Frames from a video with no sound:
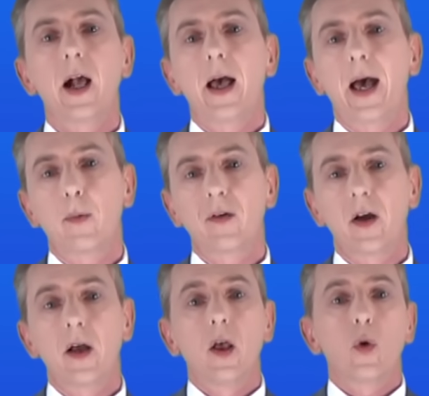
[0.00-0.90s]

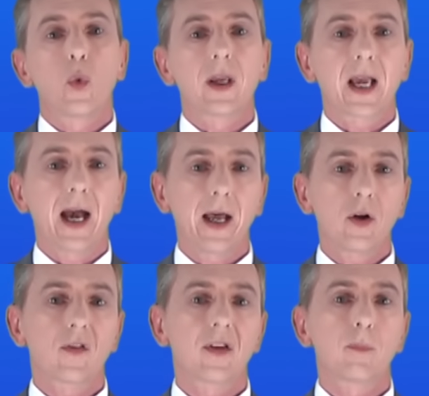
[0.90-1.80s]
However, we
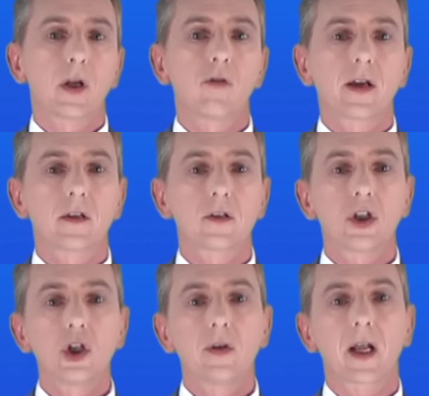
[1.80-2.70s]
cannot simply write a
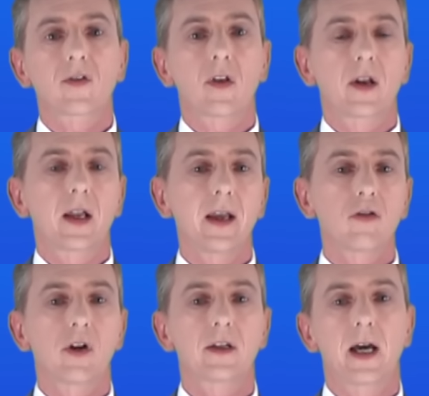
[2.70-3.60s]
2 next to the
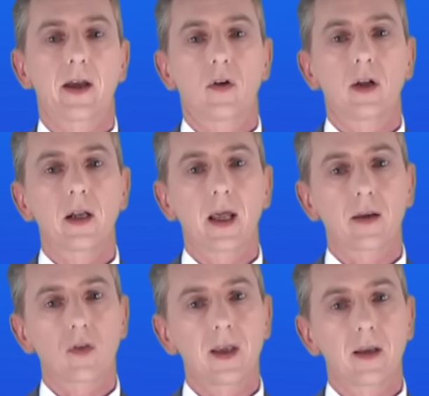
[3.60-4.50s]
nitrate ion like
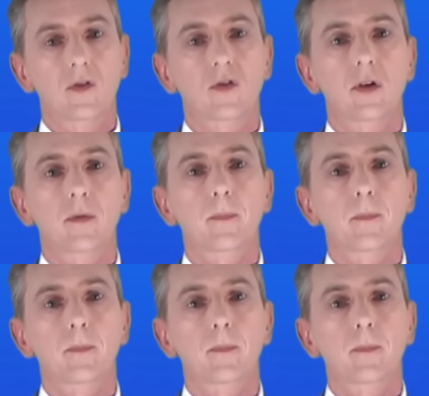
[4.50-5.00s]
this.